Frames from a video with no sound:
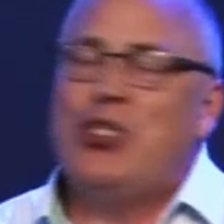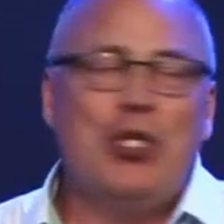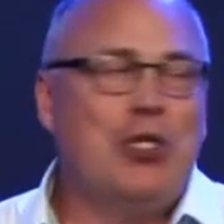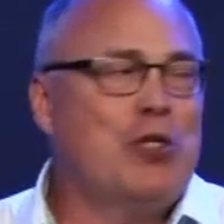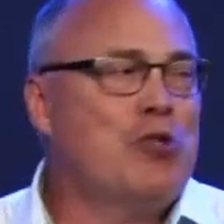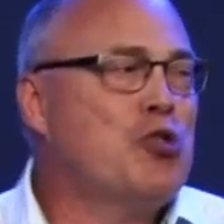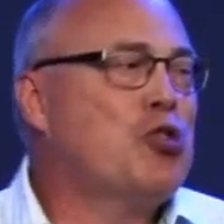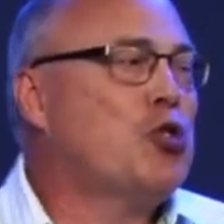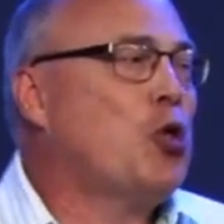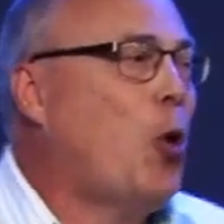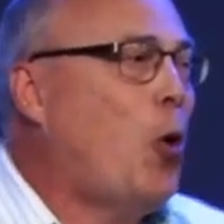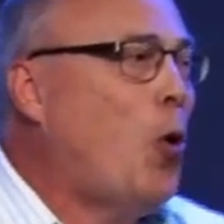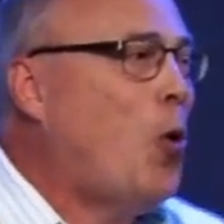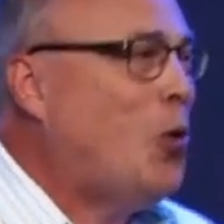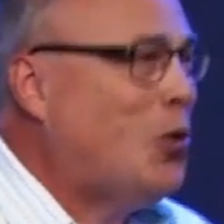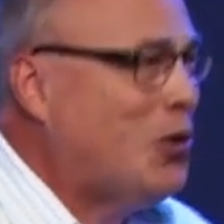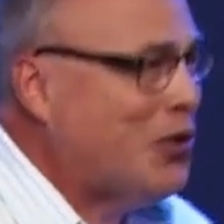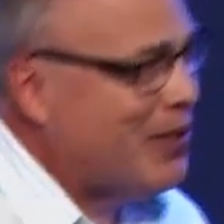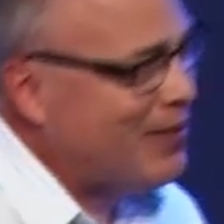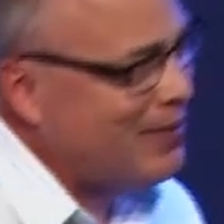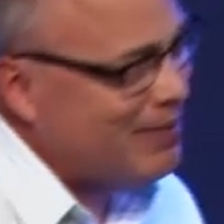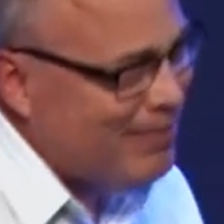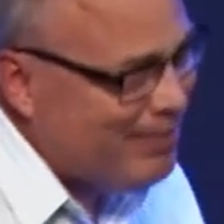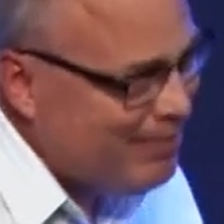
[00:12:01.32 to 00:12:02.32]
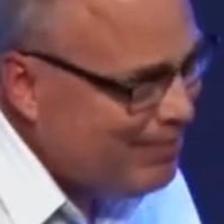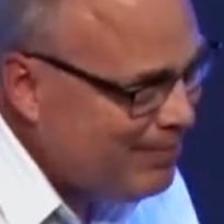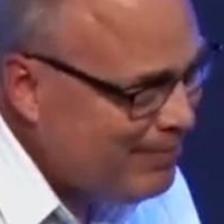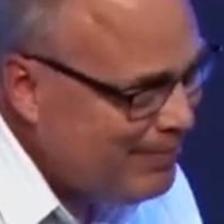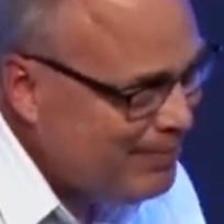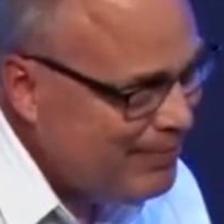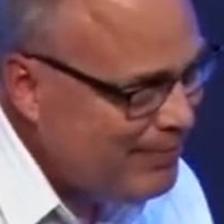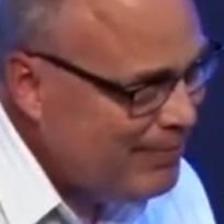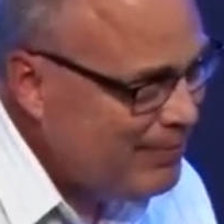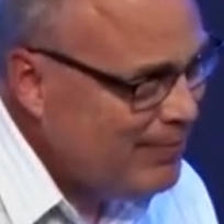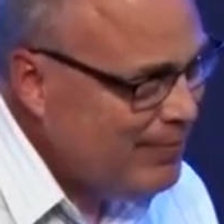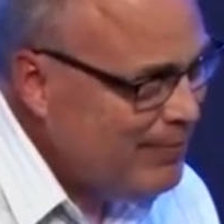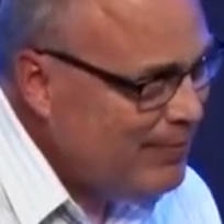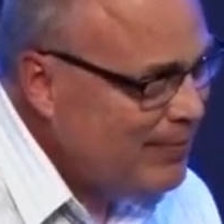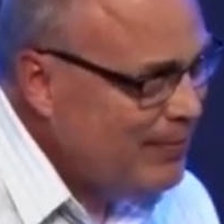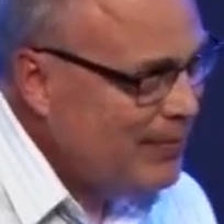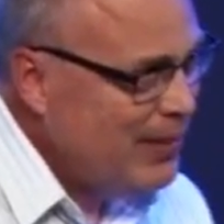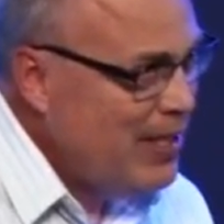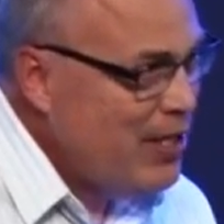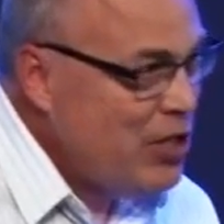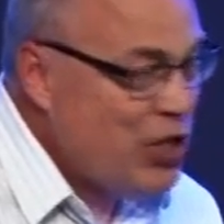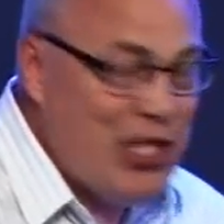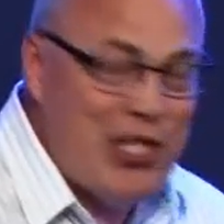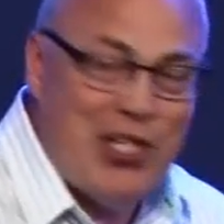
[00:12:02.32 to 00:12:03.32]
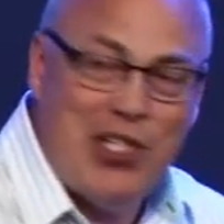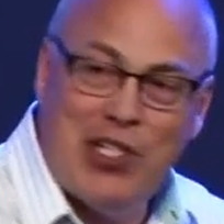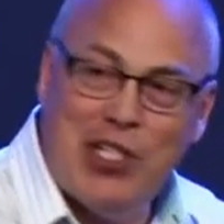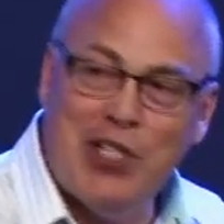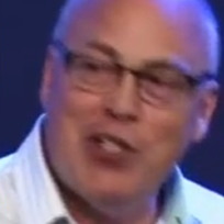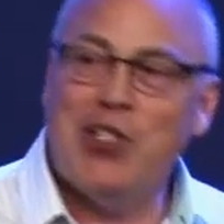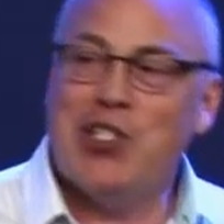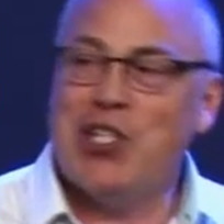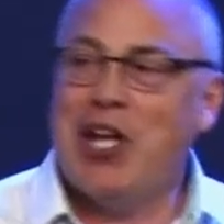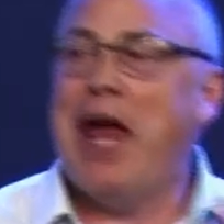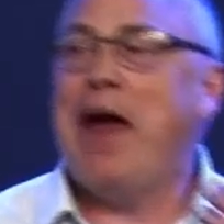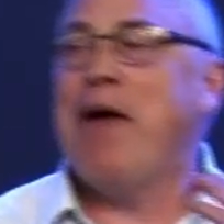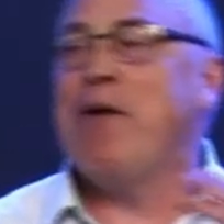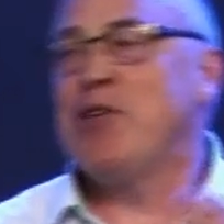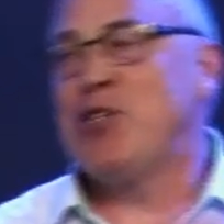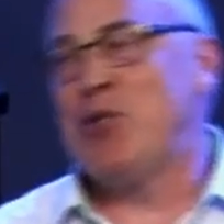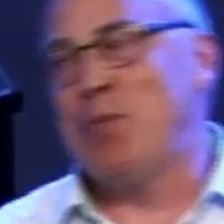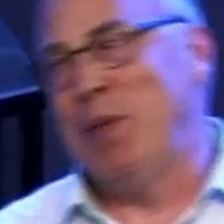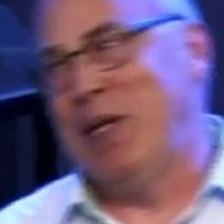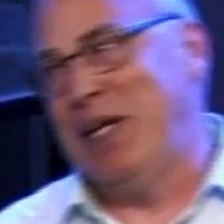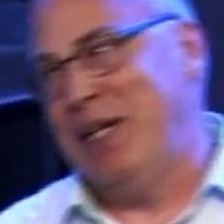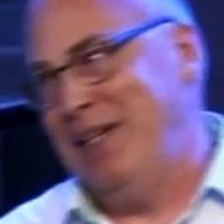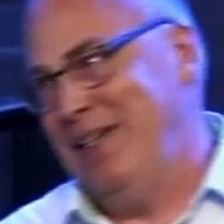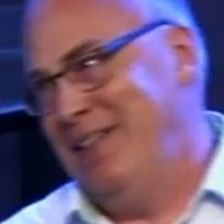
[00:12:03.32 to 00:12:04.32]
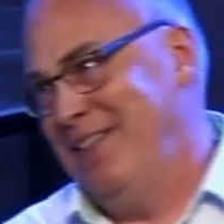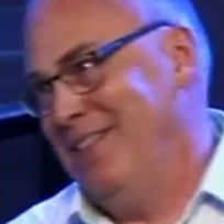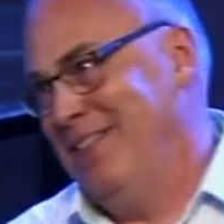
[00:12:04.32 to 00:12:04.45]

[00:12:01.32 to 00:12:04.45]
years old. She still scares me.